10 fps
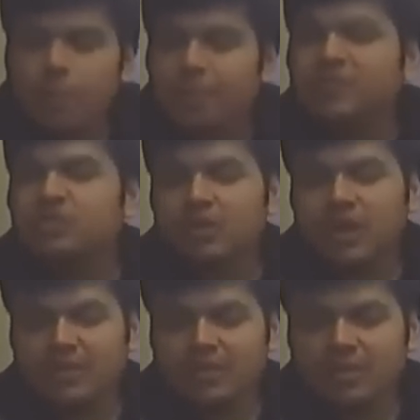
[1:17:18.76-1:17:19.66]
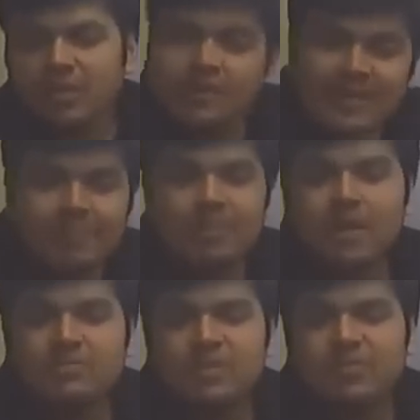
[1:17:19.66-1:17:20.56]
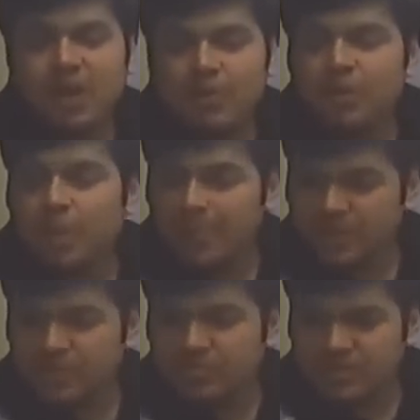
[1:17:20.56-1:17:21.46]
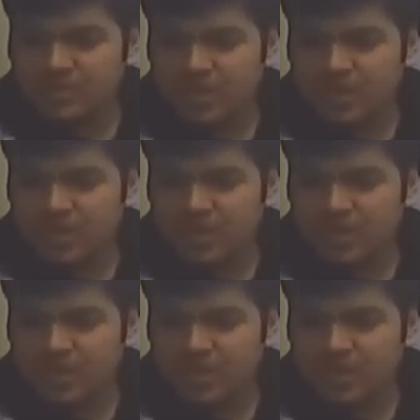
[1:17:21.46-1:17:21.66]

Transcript: picture together, that becomes difficult with operational risk